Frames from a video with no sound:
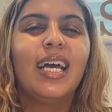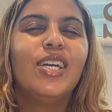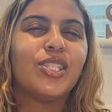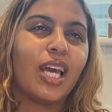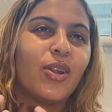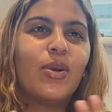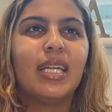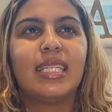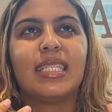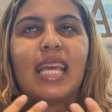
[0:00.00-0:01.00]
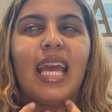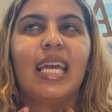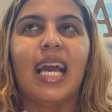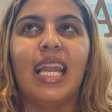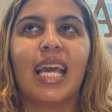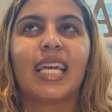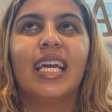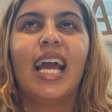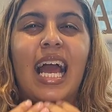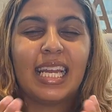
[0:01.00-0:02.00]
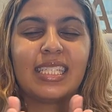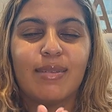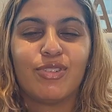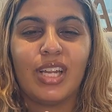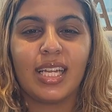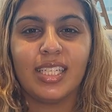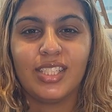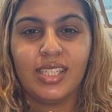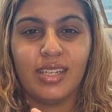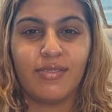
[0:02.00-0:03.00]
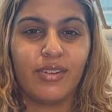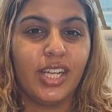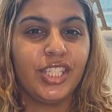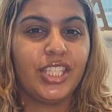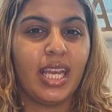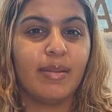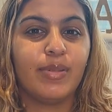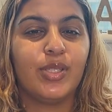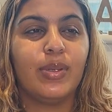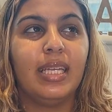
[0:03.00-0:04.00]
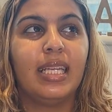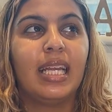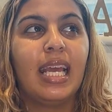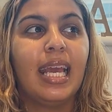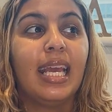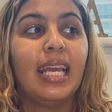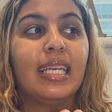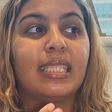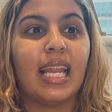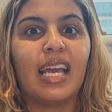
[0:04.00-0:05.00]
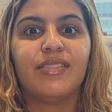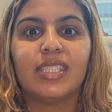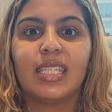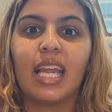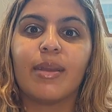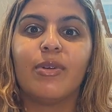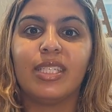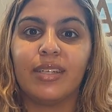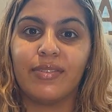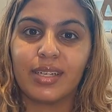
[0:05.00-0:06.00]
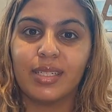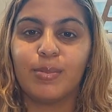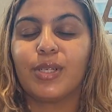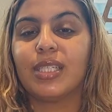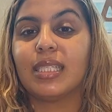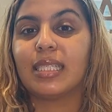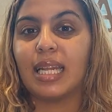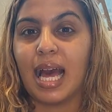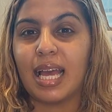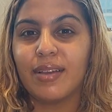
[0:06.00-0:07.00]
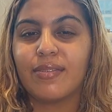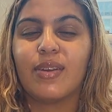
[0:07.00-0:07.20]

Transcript: So I don't want to say, like, I guess I'm struggling to differentiate between, is life just getting more difficult because it's life,